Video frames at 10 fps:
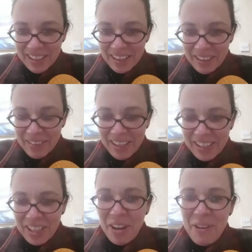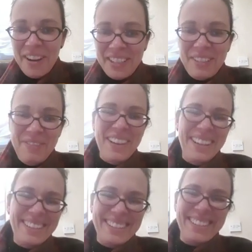though I'm not sure
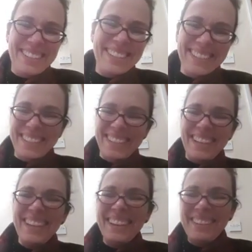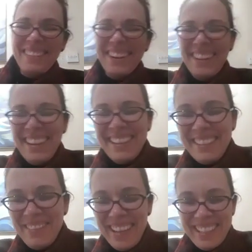passionate. Roy the
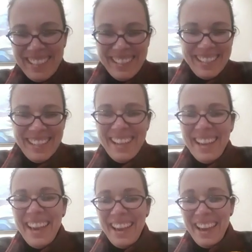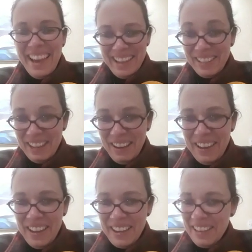Independent. Yeah, he
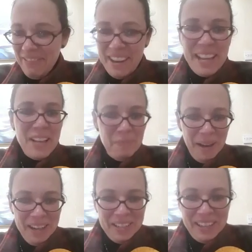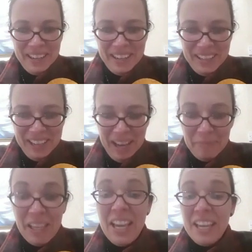definitely gets passionate at
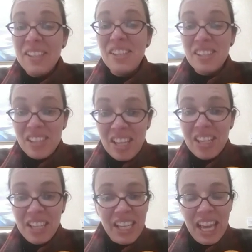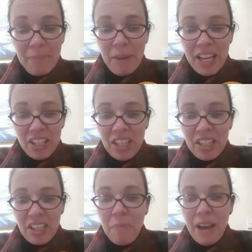times. He's certainly kept
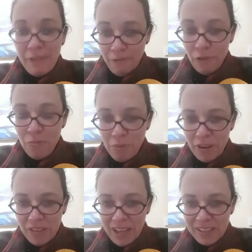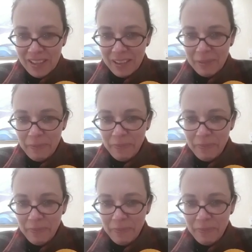passionate about food processing.